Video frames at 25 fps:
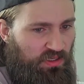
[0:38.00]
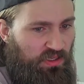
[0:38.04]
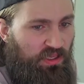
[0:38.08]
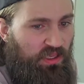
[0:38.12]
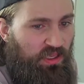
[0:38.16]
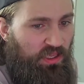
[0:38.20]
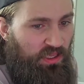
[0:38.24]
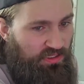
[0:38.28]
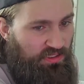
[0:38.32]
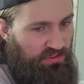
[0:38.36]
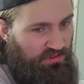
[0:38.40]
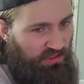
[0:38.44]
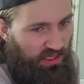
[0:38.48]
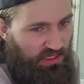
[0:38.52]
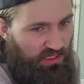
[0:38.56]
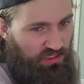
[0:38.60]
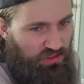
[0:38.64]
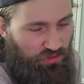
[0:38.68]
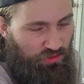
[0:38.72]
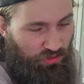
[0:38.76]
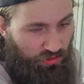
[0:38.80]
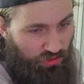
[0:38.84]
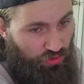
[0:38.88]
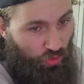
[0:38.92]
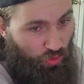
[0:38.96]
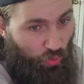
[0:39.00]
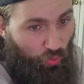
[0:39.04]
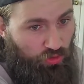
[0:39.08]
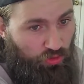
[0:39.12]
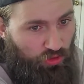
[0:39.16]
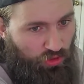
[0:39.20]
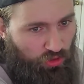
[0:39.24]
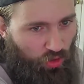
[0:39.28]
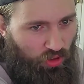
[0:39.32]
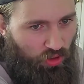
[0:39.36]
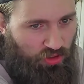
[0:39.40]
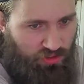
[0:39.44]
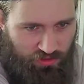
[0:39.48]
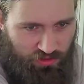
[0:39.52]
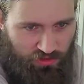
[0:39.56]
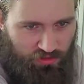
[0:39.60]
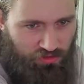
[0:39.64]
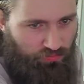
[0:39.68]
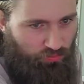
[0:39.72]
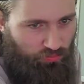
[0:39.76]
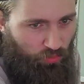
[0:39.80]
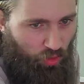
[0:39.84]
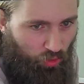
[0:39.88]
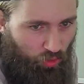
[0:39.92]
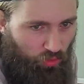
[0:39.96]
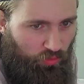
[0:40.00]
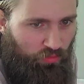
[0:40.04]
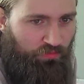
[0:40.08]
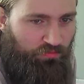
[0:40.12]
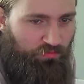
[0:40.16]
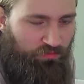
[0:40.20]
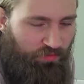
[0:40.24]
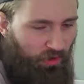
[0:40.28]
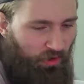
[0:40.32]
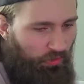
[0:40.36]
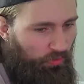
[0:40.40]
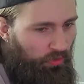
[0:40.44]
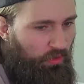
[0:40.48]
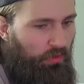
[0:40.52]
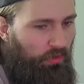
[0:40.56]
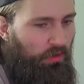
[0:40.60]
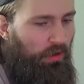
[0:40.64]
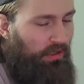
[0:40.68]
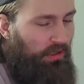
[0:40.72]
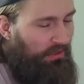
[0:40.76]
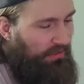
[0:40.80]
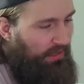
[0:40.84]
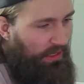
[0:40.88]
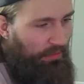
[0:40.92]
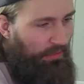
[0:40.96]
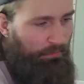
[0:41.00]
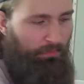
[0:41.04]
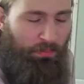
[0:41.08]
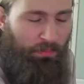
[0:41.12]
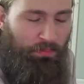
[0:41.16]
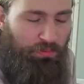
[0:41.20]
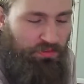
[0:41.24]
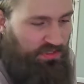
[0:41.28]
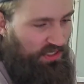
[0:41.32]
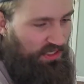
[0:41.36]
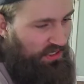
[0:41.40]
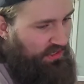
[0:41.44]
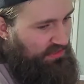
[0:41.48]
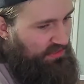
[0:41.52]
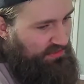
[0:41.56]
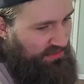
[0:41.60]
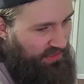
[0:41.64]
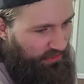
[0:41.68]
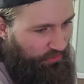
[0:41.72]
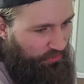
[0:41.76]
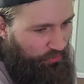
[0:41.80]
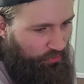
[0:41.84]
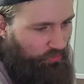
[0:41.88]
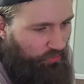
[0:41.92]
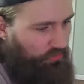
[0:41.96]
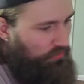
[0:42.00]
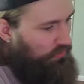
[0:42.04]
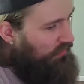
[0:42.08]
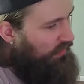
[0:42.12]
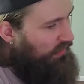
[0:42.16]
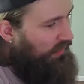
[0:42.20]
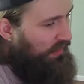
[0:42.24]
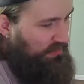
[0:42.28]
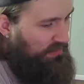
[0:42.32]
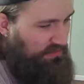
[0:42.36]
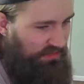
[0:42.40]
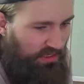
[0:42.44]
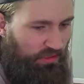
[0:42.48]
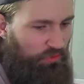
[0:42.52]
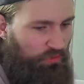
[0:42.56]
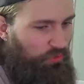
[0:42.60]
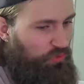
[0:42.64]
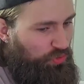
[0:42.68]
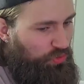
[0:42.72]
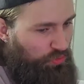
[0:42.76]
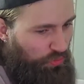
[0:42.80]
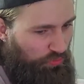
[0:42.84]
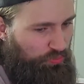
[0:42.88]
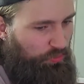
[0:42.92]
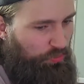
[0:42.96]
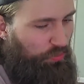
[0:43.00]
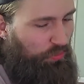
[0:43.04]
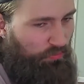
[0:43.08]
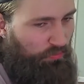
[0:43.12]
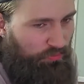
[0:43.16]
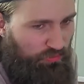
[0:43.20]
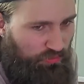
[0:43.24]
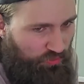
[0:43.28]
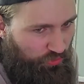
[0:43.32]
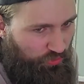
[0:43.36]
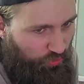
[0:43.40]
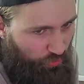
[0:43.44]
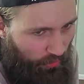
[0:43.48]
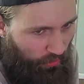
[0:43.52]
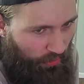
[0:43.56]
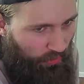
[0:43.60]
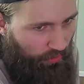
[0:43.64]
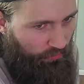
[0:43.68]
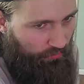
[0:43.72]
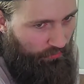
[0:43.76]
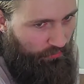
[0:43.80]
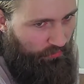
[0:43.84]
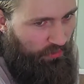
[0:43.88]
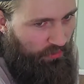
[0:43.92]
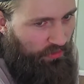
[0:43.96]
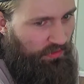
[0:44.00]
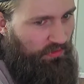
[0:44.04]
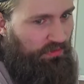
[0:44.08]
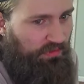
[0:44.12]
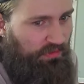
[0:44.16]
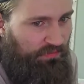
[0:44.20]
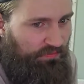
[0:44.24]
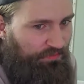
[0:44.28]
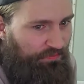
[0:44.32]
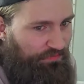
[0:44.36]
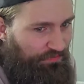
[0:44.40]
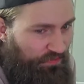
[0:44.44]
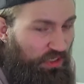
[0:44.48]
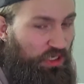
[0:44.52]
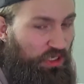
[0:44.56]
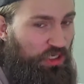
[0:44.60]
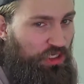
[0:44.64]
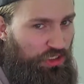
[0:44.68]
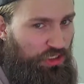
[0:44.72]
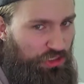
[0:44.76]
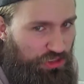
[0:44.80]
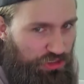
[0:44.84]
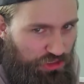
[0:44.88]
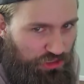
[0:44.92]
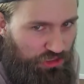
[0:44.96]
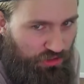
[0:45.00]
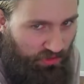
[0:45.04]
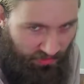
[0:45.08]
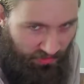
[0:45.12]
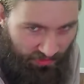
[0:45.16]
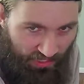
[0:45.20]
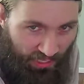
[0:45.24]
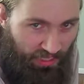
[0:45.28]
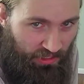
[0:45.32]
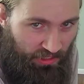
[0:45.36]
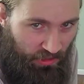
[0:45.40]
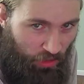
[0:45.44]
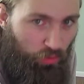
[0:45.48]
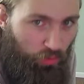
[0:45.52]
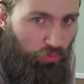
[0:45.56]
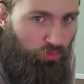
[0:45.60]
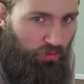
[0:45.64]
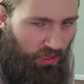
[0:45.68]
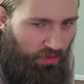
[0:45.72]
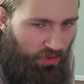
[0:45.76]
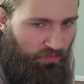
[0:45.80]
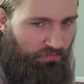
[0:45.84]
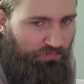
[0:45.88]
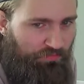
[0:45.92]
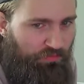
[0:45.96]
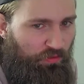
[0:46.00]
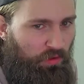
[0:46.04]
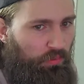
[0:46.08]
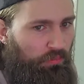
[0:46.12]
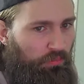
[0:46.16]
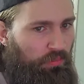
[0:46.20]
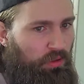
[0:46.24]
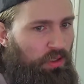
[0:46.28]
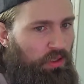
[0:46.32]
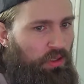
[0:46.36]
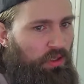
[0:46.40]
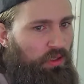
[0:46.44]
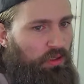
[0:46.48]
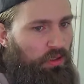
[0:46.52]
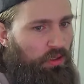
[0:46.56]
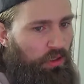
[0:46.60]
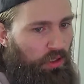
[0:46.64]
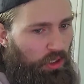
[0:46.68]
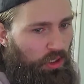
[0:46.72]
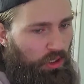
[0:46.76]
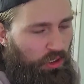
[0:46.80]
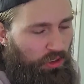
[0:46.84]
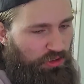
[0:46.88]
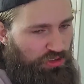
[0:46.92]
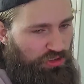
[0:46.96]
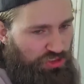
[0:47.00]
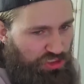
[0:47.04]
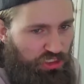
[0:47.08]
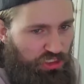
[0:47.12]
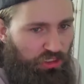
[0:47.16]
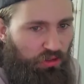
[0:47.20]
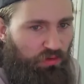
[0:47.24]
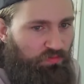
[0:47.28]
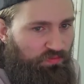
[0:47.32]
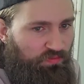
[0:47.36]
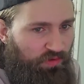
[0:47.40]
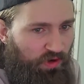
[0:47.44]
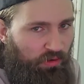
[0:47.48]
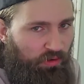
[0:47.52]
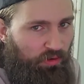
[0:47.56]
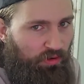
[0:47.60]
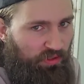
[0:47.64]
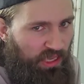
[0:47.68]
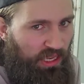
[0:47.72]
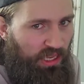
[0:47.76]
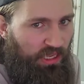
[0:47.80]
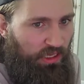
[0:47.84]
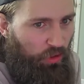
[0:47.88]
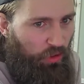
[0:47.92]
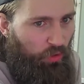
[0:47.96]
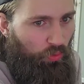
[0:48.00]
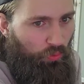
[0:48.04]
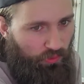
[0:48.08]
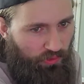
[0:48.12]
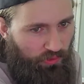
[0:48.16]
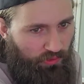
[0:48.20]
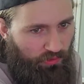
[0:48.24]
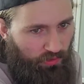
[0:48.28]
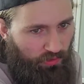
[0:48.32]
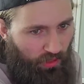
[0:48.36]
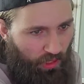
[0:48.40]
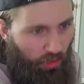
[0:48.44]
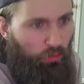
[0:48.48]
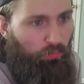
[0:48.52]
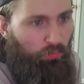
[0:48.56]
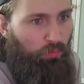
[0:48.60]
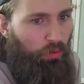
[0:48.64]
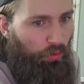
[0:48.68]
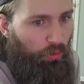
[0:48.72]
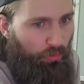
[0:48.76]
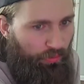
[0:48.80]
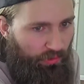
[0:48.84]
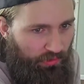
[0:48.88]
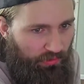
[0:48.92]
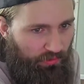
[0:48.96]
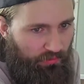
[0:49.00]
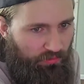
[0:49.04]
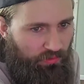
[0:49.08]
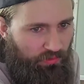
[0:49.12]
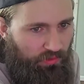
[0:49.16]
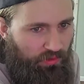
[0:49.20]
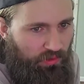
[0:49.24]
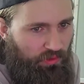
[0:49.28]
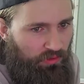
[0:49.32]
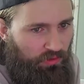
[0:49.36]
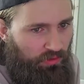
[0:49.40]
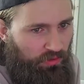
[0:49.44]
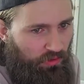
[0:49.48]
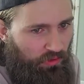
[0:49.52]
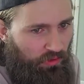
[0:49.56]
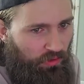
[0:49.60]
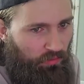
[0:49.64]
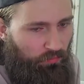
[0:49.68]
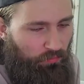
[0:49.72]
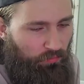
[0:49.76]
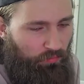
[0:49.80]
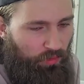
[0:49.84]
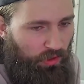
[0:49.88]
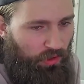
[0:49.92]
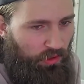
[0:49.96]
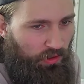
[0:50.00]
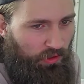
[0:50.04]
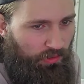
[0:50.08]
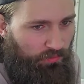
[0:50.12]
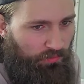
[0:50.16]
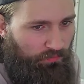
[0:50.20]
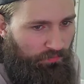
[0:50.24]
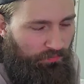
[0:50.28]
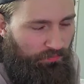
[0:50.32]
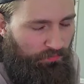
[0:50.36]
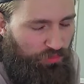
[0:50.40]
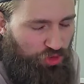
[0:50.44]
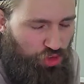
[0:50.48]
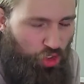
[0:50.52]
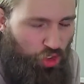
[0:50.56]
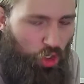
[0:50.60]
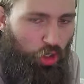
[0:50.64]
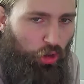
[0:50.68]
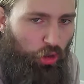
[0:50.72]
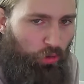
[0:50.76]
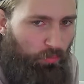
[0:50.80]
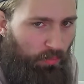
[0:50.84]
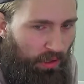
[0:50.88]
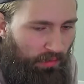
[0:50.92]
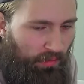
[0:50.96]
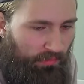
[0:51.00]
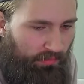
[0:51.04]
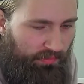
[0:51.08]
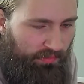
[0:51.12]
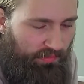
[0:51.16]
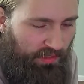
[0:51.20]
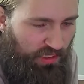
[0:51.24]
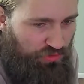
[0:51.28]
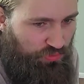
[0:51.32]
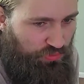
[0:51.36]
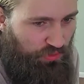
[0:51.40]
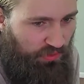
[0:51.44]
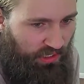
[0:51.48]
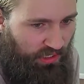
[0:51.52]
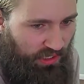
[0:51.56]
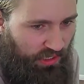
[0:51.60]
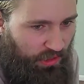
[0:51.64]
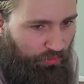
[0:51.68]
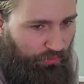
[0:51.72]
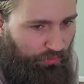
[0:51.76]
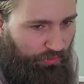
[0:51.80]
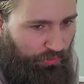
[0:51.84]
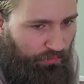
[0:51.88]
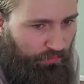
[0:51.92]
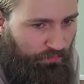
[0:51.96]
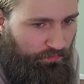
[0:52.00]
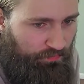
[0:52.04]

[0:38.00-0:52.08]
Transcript: His only loss is Marlon Vera. Again, people say his ankle. His ankle is what put him to the ground. The finish, the KO, came from Chito Vera KOing, elbowing Sean O'Malley, and that's what KO'd him.